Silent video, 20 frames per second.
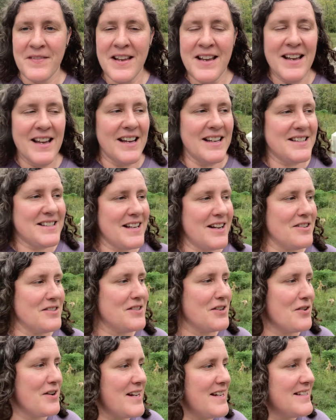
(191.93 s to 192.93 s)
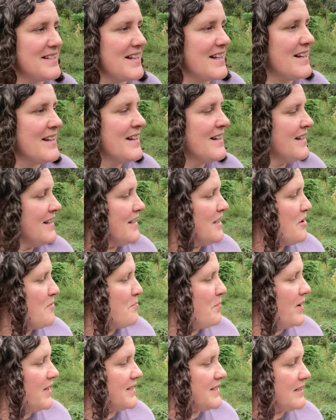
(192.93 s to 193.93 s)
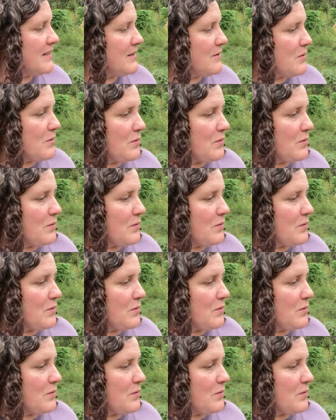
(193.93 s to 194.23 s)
It sounds so easy. But